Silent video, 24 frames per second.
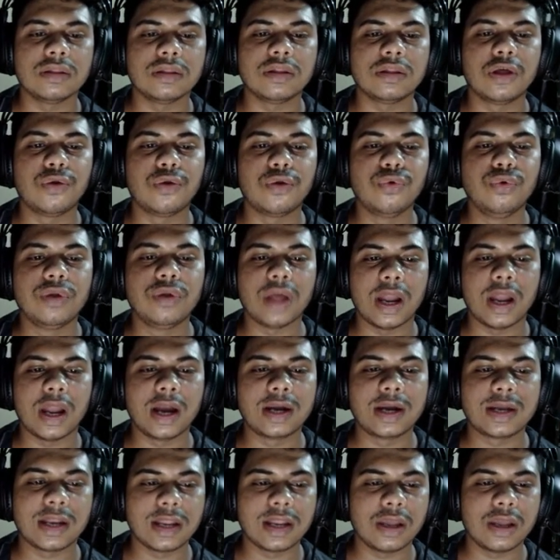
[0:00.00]
the root
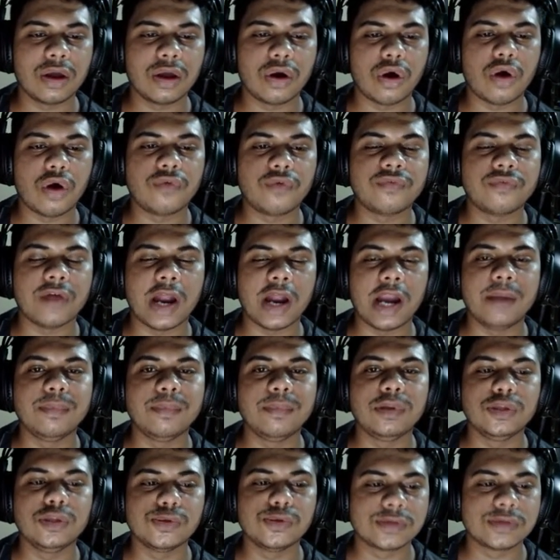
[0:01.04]
directory of
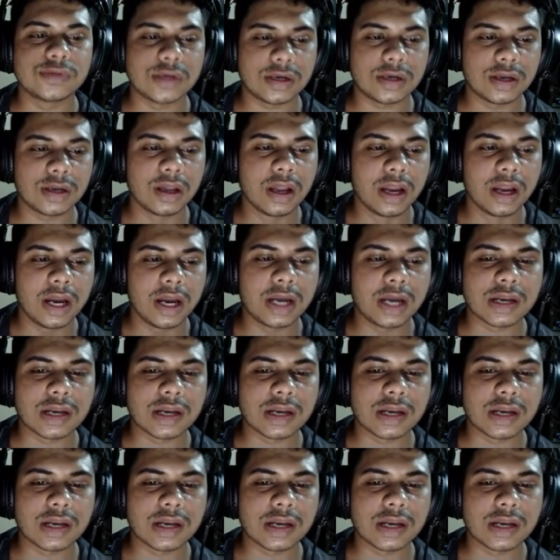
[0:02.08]
admin user. It